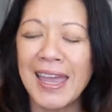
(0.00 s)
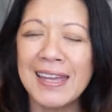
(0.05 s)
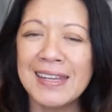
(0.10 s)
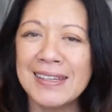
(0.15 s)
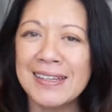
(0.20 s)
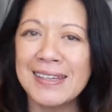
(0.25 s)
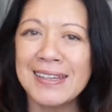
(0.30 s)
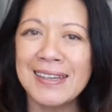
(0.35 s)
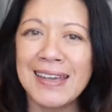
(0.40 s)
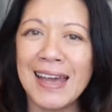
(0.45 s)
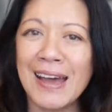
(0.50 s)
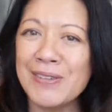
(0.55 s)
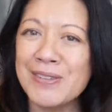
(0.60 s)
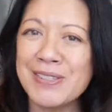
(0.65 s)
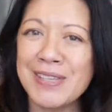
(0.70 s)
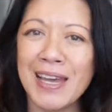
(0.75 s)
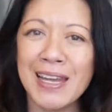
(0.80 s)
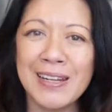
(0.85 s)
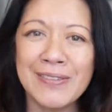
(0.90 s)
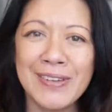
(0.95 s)
And
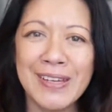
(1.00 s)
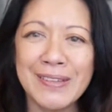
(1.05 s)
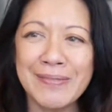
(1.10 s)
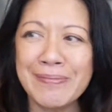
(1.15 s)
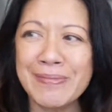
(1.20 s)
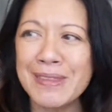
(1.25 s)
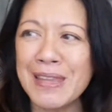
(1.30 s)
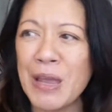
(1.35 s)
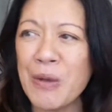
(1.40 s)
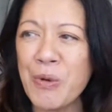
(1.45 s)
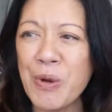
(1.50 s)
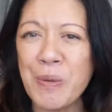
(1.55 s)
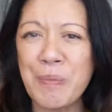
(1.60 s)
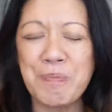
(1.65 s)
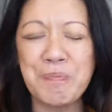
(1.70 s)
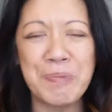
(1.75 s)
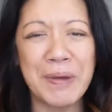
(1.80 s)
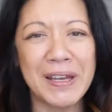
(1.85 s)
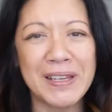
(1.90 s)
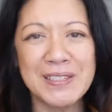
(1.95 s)
outside of it, they
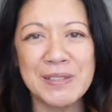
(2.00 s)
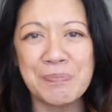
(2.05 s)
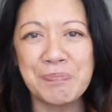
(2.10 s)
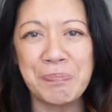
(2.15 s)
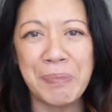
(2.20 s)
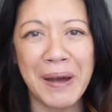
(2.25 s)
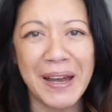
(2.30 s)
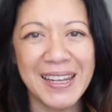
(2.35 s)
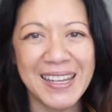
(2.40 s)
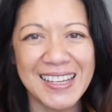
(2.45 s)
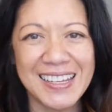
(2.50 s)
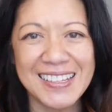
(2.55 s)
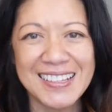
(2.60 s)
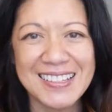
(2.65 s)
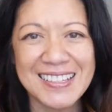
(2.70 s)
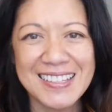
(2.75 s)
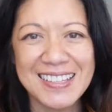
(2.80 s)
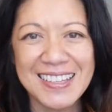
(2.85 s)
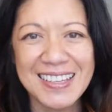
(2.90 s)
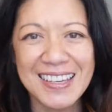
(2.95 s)
were best
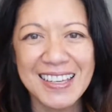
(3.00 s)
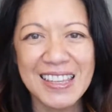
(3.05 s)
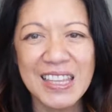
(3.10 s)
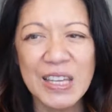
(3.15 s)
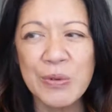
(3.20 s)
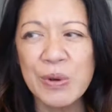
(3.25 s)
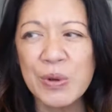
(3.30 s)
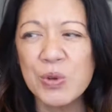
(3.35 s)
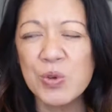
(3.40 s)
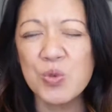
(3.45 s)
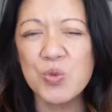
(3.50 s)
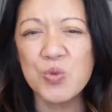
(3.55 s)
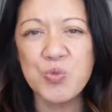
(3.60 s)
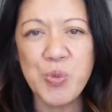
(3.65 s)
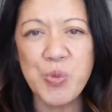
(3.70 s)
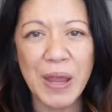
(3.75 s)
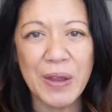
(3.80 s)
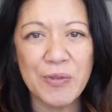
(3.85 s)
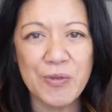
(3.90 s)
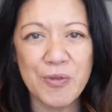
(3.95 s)
buddies. They were
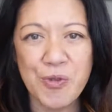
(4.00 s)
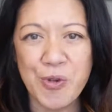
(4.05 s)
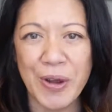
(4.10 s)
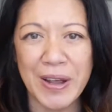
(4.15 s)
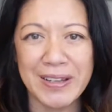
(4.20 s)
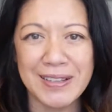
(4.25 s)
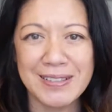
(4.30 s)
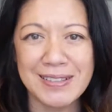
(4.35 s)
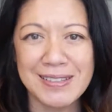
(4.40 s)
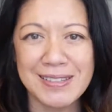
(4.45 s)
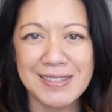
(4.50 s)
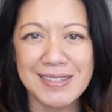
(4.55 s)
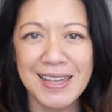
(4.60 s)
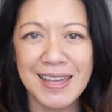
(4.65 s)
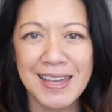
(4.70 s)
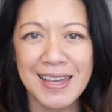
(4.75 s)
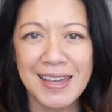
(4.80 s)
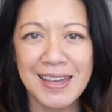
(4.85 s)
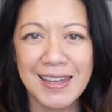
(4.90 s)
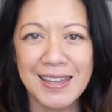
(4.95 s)
great
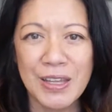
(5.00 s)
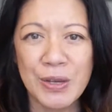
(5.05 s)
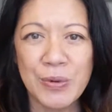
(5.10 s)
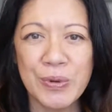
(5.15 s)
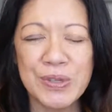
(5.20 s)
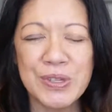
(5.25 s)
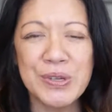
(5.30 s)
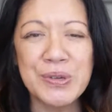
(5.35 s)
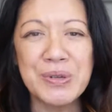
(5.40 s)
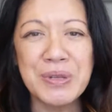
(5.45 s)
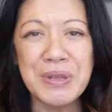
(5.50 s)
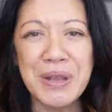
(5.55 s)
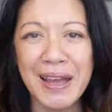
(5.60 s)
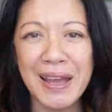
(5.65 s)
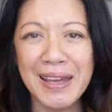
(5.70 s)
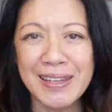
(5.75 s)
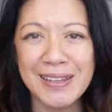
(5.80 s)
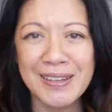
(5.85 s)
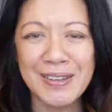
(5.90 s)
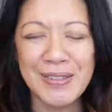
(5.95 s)
friends. They were
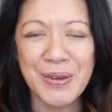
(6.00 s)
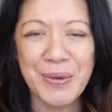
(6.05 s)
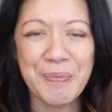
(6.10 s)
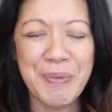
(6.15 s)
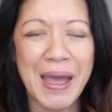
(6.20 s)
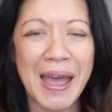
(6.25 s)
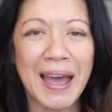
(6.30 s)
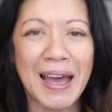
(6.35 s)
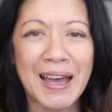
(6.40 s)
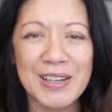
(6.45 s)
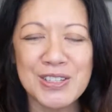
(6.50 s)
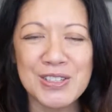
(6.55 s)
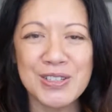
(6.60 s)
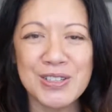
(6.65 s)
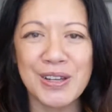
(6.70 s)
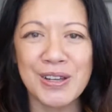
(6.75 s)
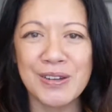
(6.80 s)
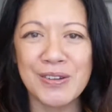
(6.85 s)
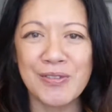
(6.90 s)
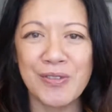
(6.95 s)
united in their
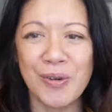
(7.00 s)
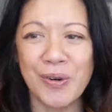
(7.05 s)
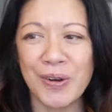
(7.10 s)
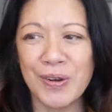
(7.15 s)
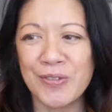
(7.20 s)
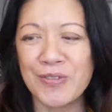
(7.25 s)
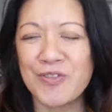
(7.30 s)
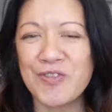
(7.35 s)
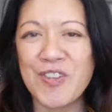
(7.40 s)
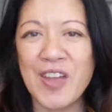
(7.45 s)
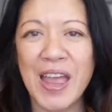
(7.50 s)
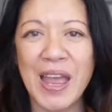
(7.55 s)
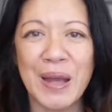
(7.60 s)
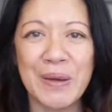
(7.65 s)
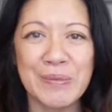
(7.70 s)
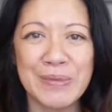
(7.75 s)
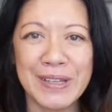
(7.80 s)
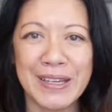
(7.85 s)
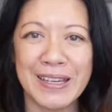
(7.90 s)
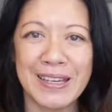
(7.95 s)
passion for
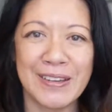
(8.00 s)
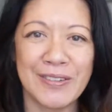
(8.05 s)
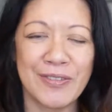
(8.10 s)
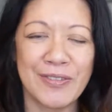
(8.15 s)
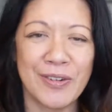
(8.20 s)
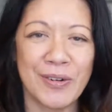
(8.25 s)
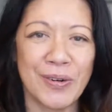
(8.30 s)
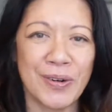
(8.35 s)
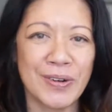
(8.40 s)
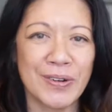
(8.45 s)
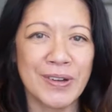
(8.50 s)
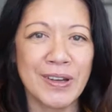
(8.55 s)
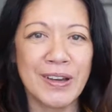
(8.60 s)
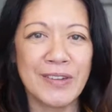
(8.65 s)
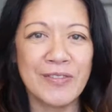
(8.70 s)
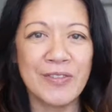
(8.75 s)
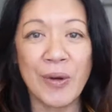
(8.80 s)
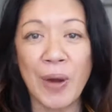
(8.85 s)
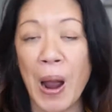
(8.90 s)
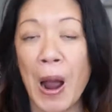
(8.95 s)
family, for
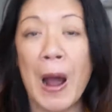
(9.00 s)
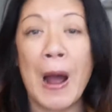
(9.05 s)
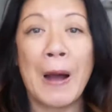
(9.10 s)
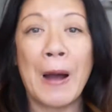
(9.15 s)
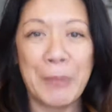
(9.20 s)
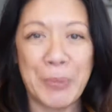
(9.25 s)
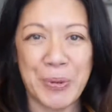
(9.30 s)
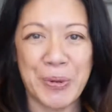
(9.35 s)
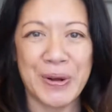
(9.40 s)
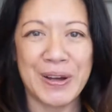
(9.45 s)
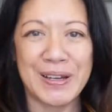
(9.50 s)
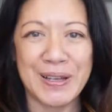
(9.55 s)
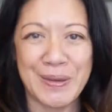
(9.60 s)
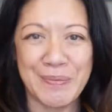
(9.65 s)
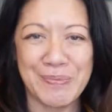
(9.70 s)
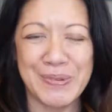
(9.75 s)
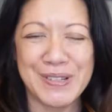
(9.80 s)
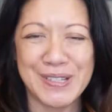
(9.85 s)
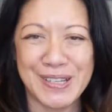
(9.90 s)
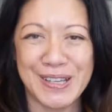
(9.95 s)
opera
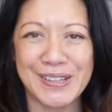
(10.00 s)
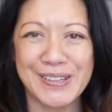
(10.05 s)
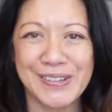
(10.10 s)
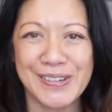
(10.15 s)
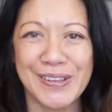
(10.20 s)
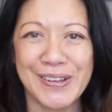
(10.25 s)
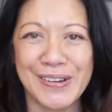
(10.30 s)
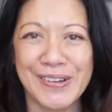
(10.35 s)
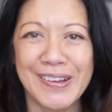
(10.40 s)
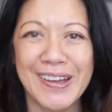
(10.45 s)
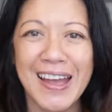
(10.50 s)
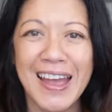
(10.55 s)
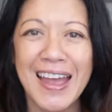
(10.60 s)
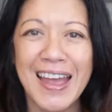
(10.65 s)
in particular.